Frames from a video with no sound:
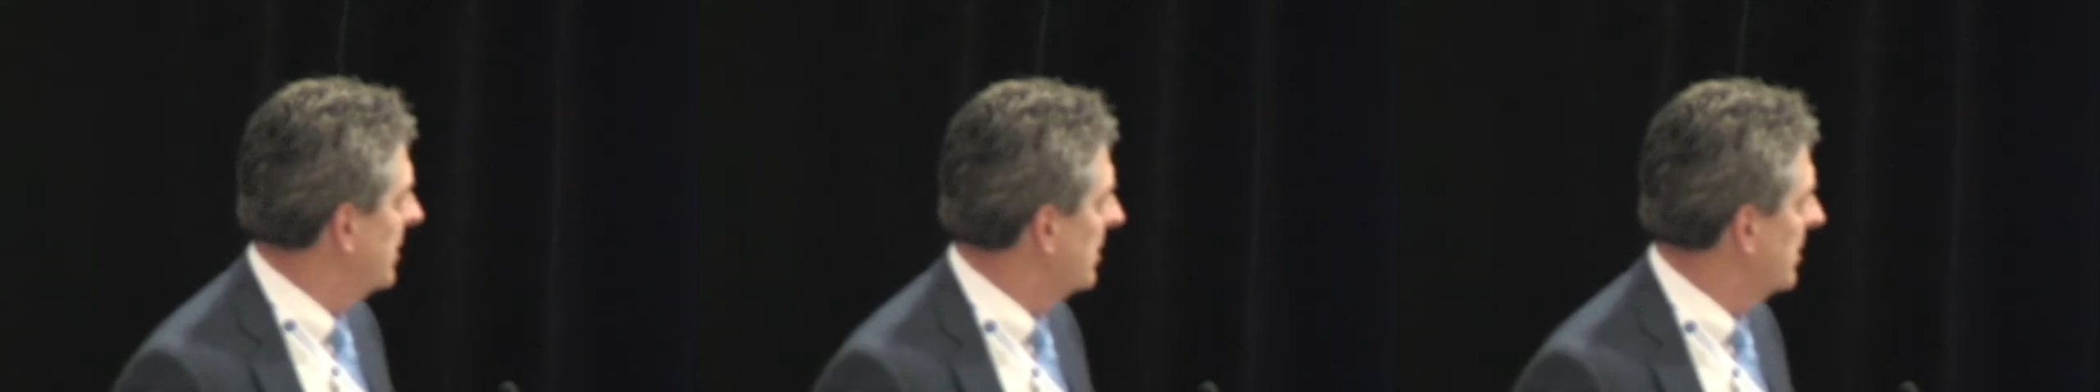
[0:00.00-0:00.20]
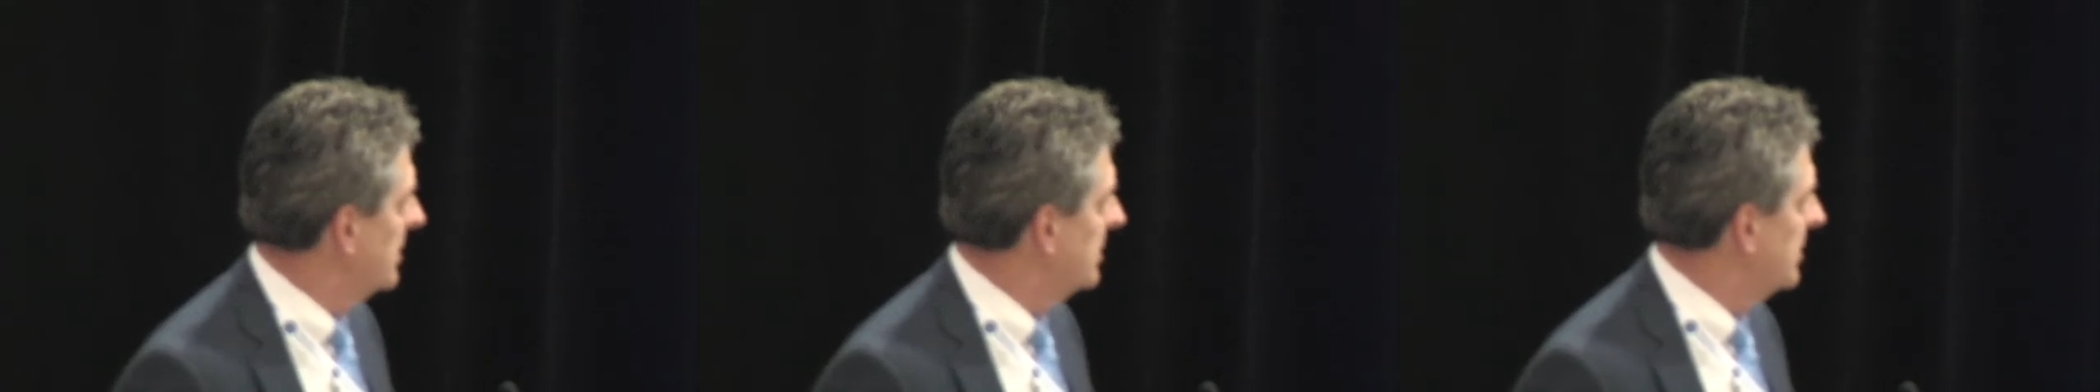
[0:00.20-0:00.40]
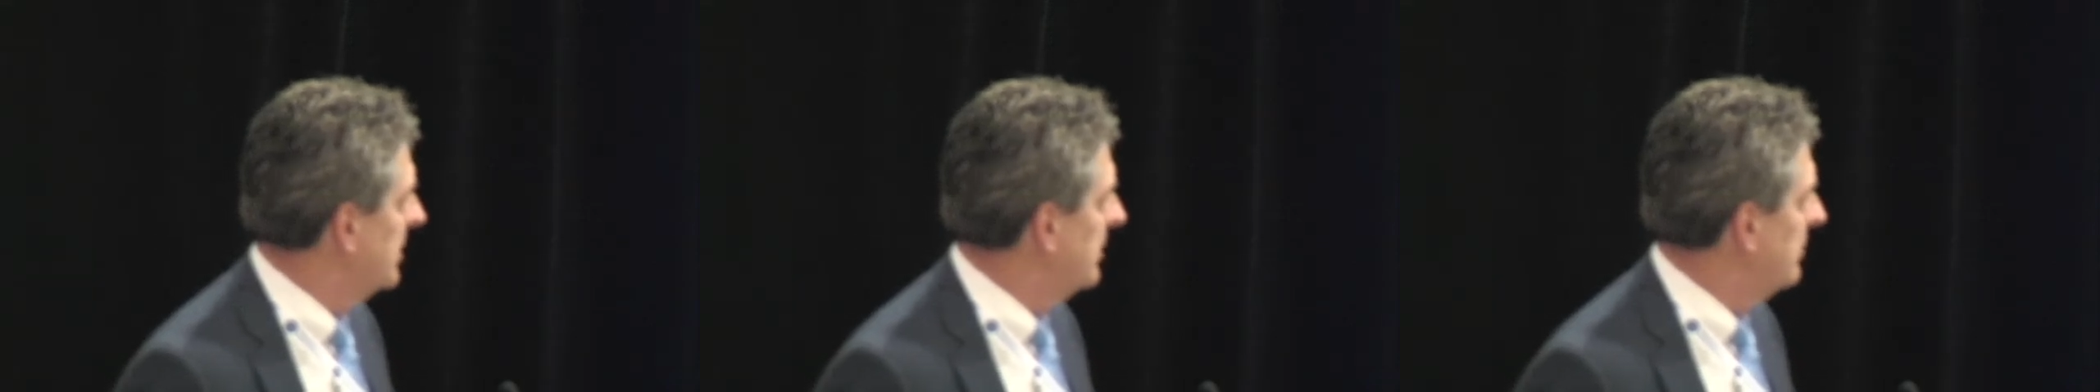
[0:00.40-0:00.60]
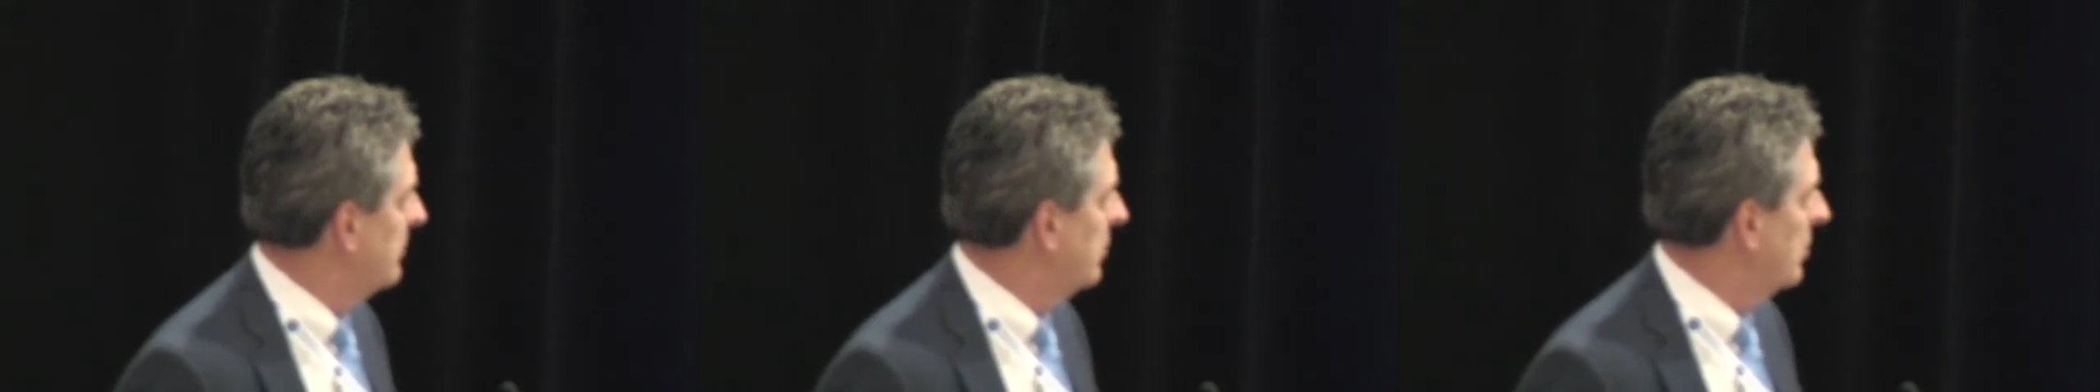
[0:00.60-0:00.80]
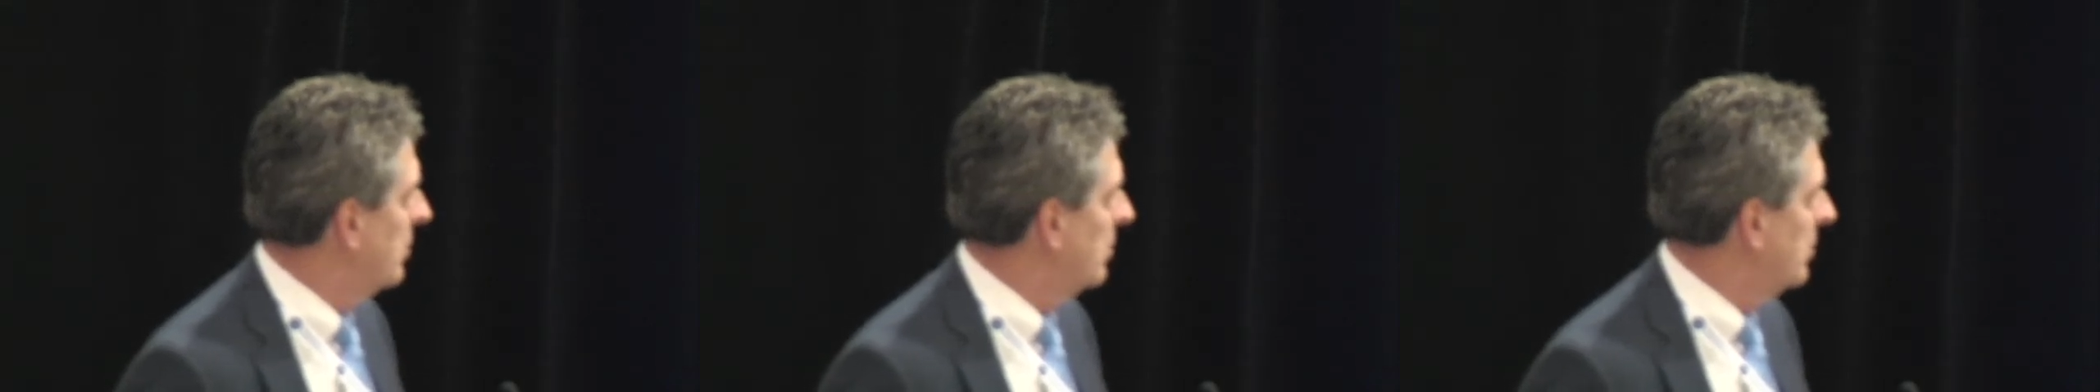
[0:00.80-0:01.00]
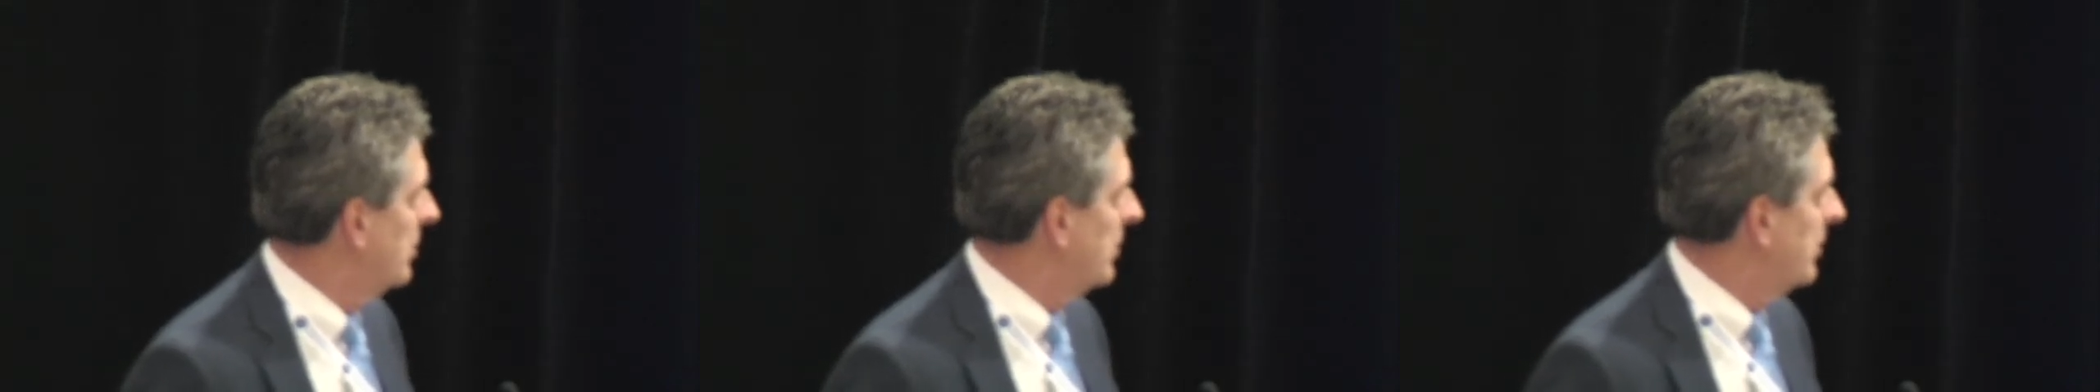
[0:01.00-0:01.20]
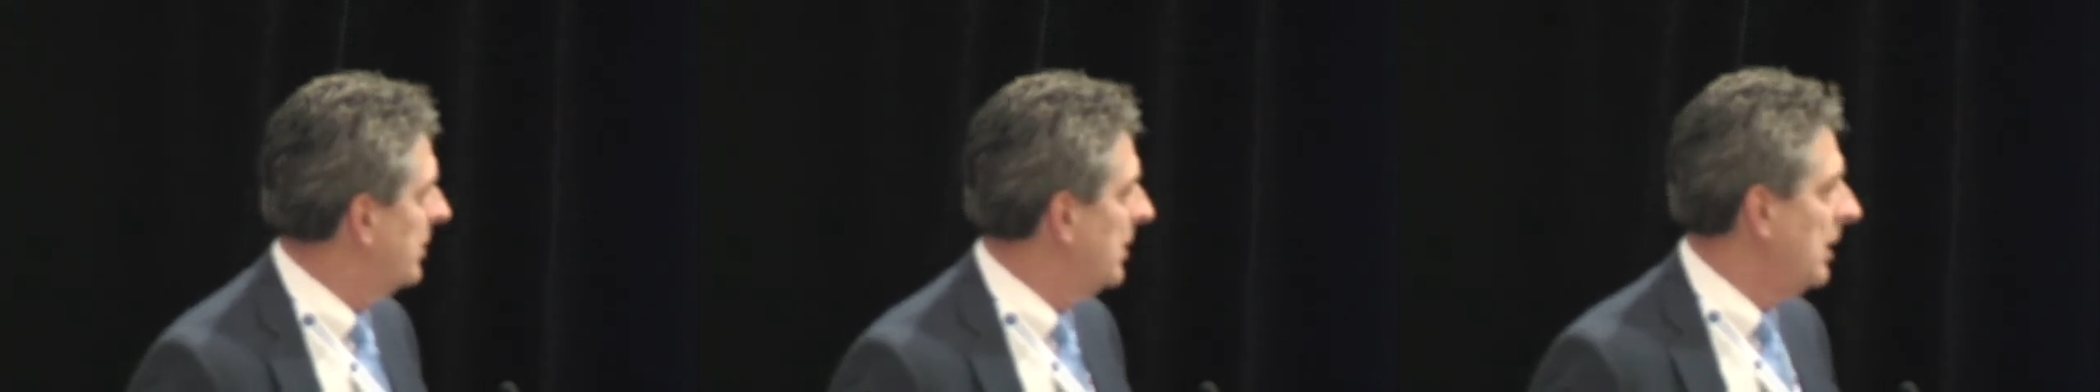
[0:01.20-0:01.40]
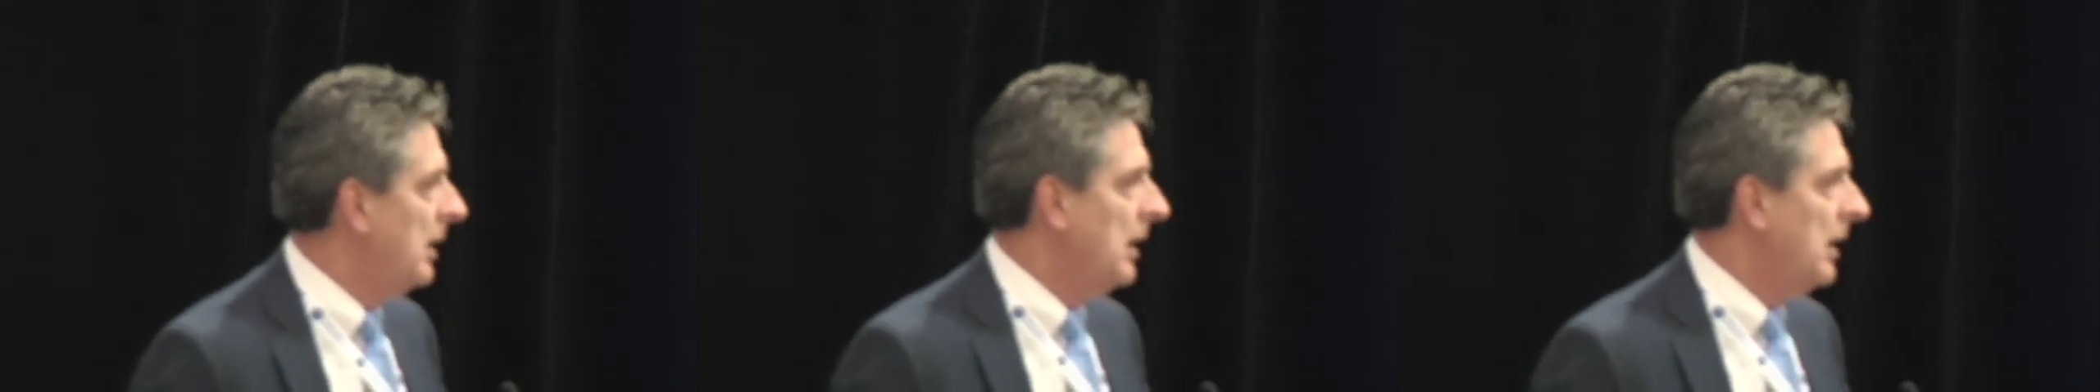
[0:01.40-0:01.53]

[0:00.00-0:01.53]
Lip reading: Arlington and Fort Worth